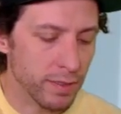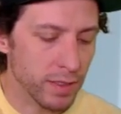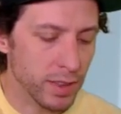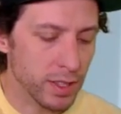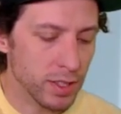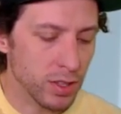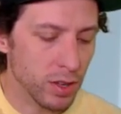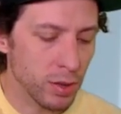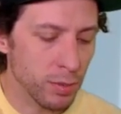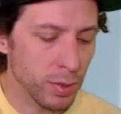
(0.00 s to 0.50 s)

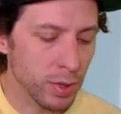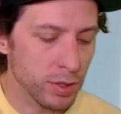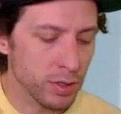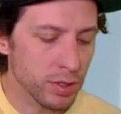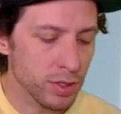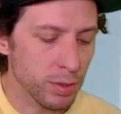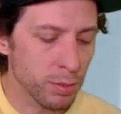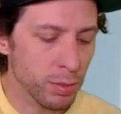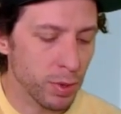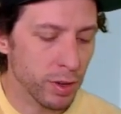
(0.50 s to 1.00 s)
It's
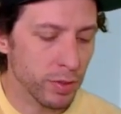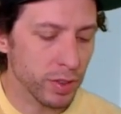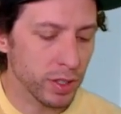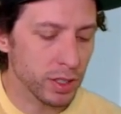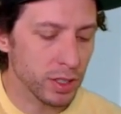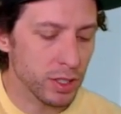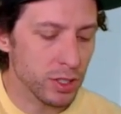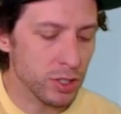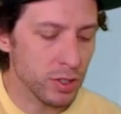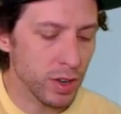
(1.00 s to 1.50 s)
almost a
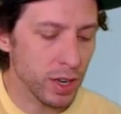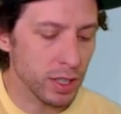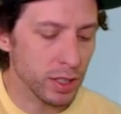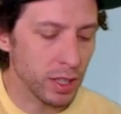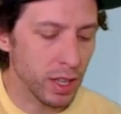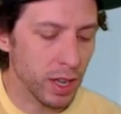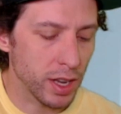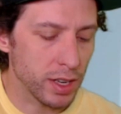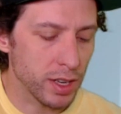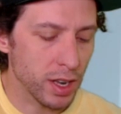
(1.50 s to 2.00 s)
perfectly straight
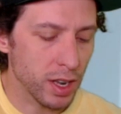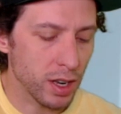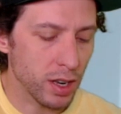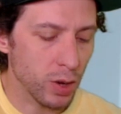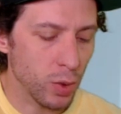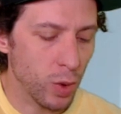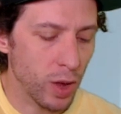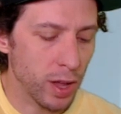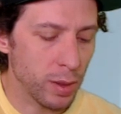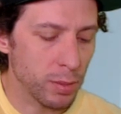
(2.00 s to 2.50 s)
line. Not
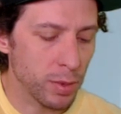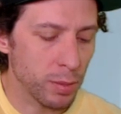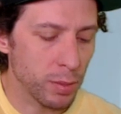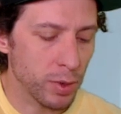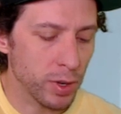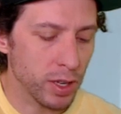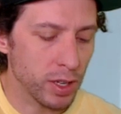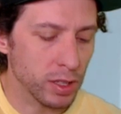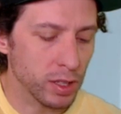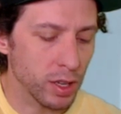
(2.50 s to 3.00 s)
quite, but
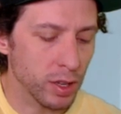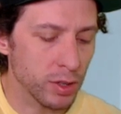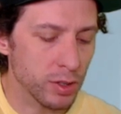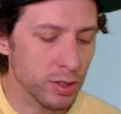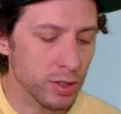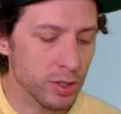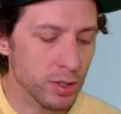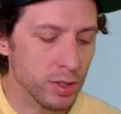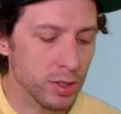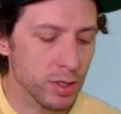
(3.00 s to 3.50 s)
pretty
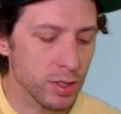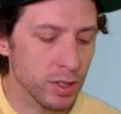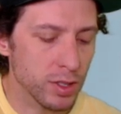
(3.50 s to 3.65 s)
close.